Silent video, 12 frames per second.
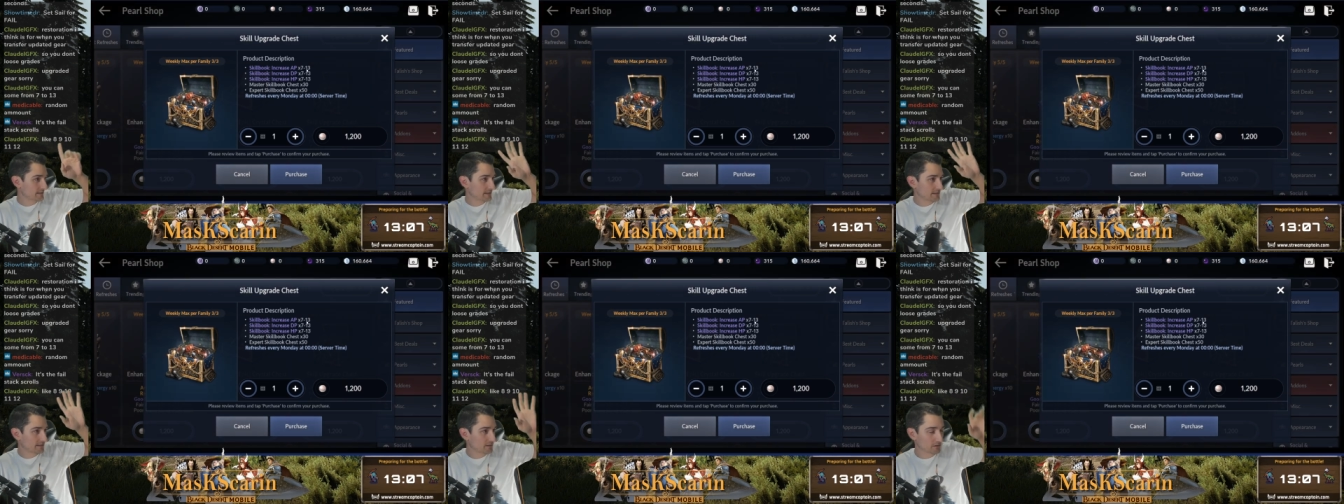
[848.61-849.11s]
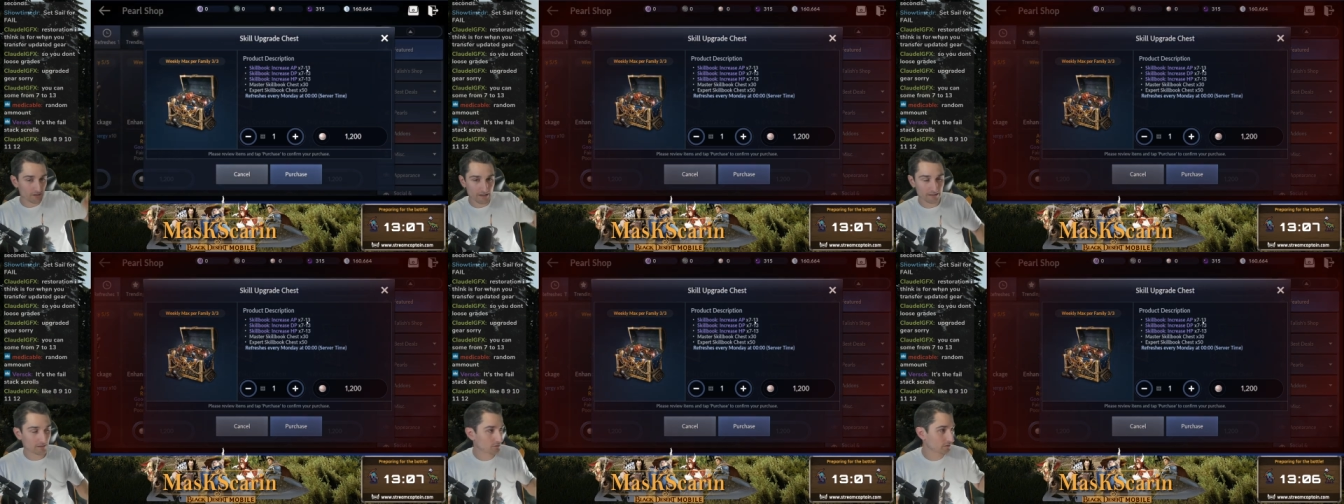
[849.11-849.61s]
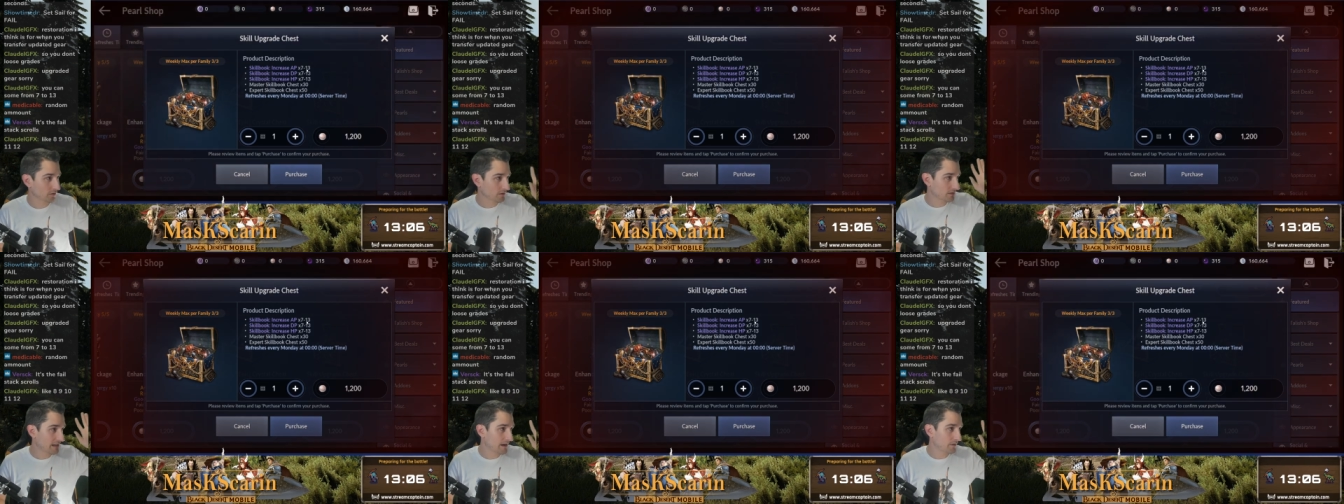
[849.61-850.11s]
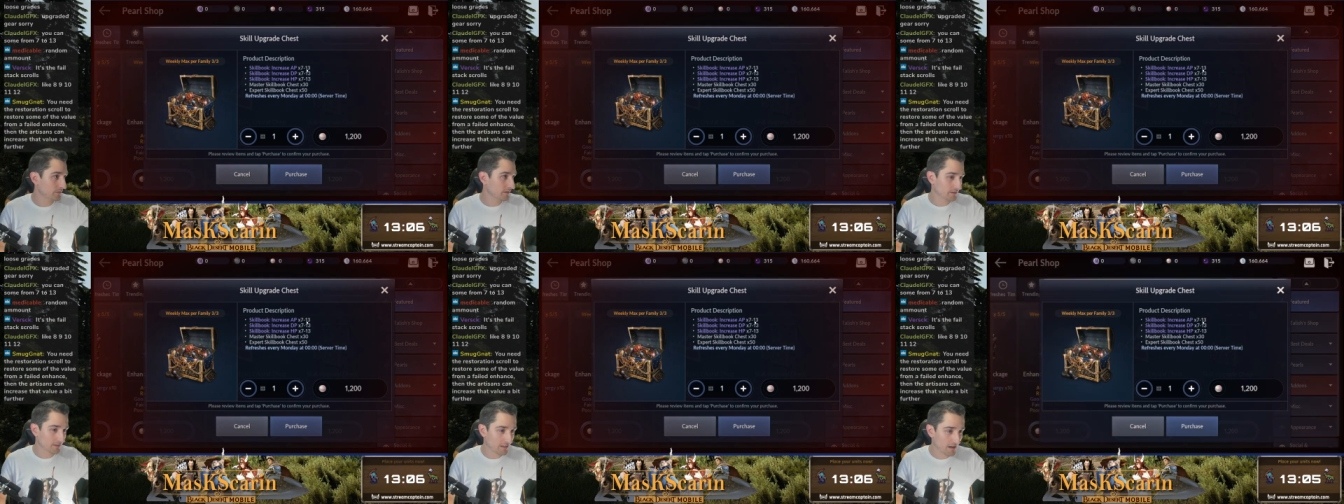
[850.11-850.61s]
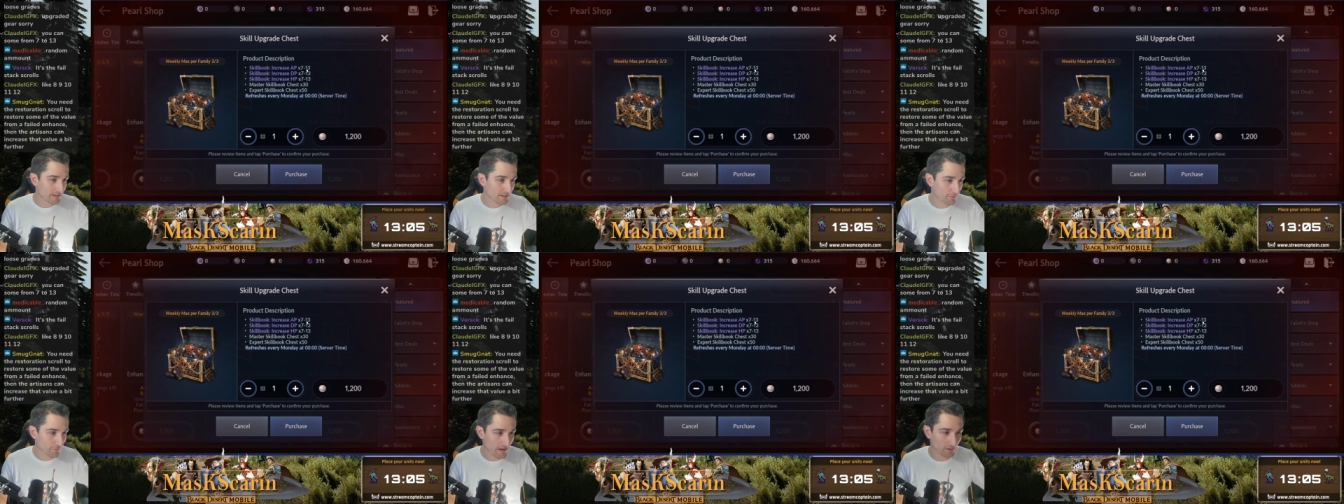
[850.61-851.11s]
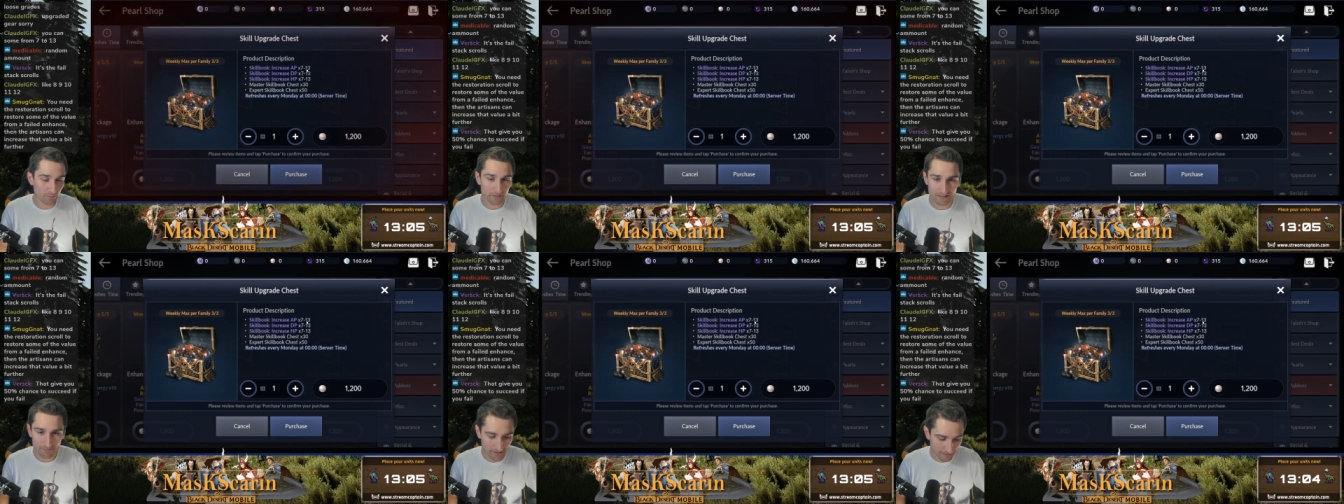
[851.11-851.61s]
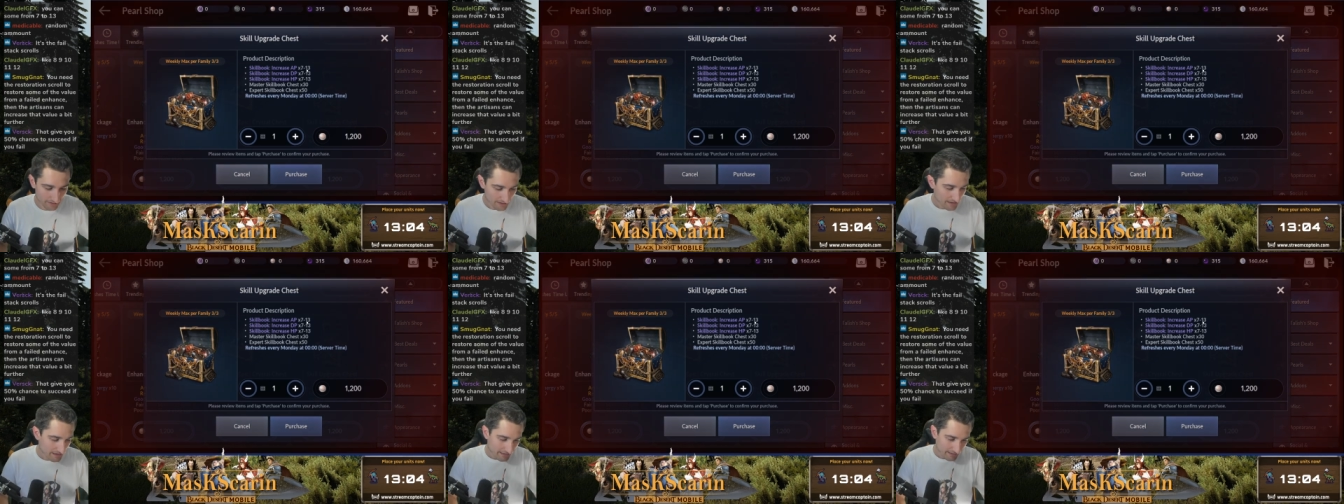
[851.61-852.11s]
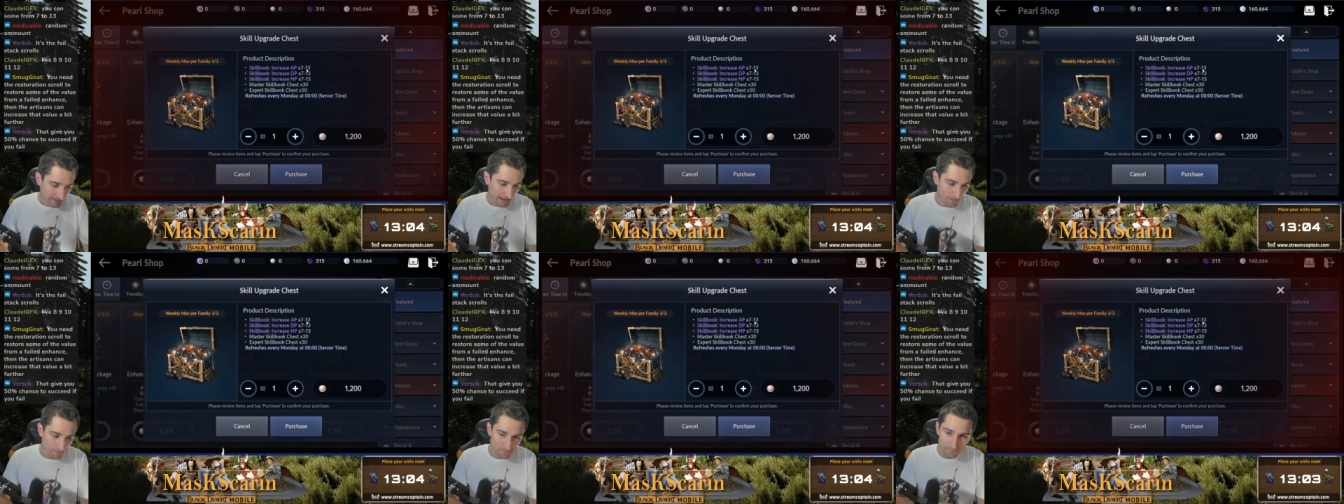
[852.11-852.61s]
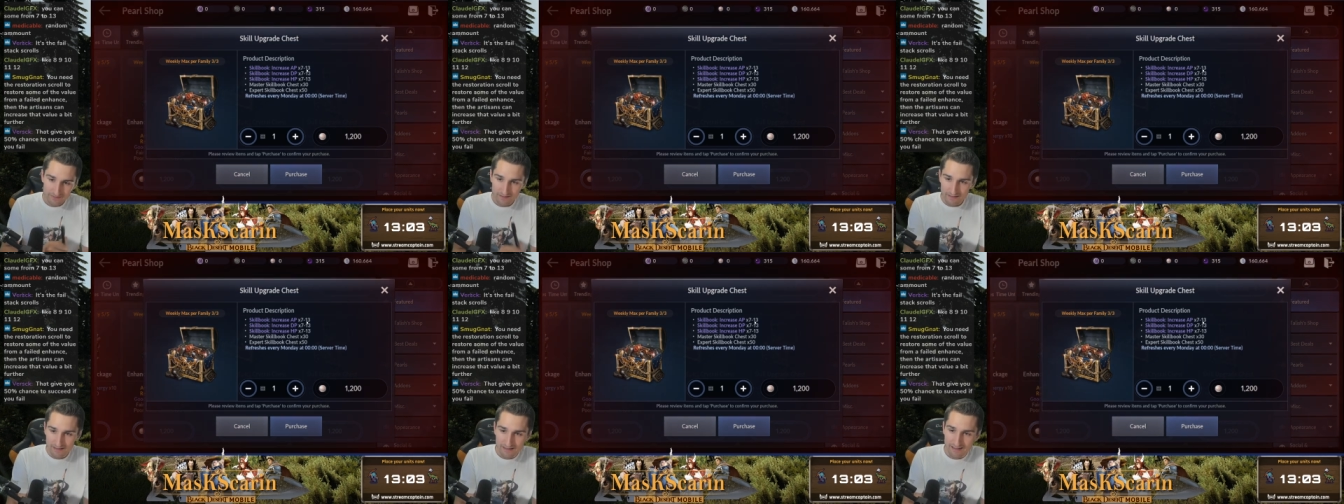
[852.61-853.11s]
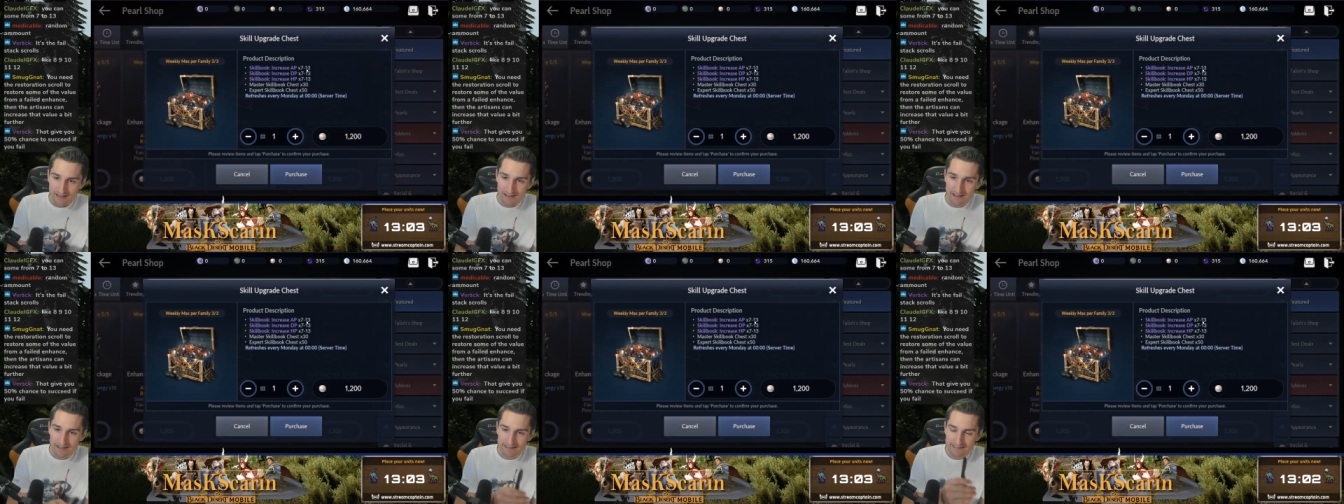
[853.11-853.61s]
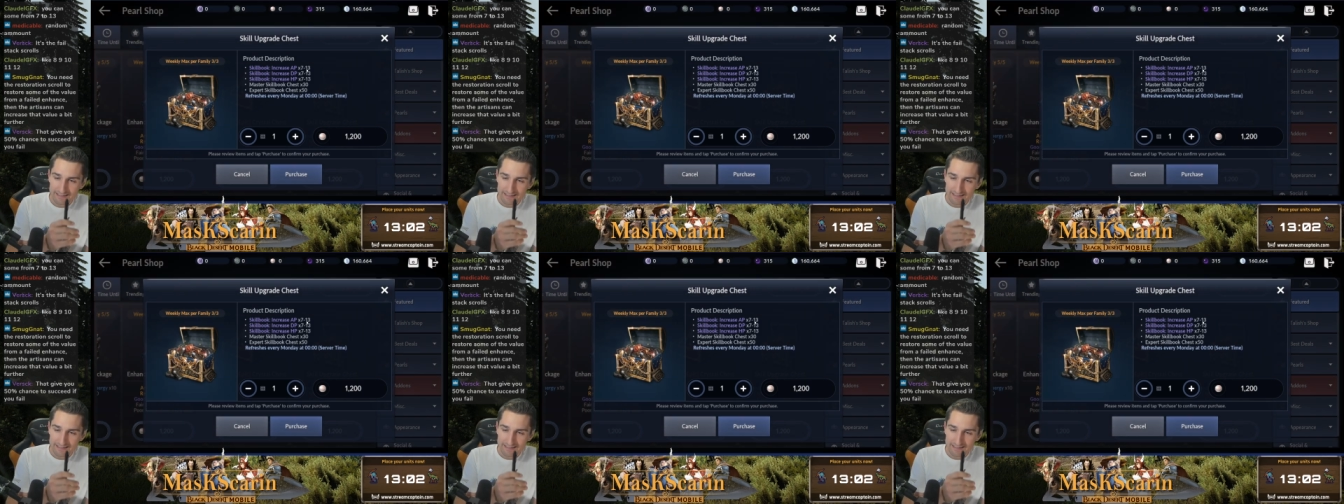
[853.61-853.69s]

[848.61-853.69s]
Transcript: you, you, you get the drill. Cloud, or Claude, you failed me. Come on. Now, uh,